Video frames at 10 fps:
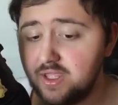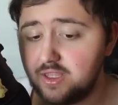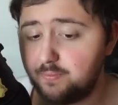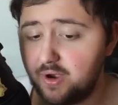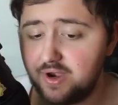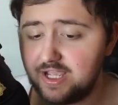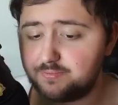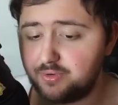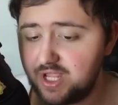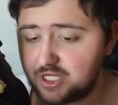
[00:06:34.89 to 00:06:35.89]
The Paradise
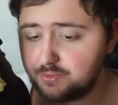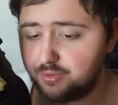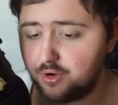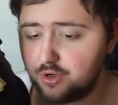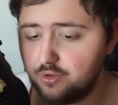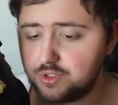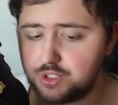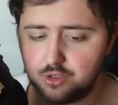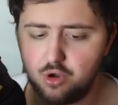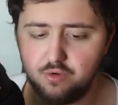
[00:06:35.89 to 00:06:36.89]
Protection Protocol
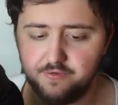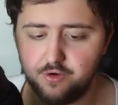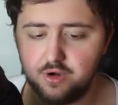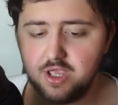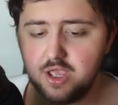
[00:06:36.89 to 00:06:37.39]
took over.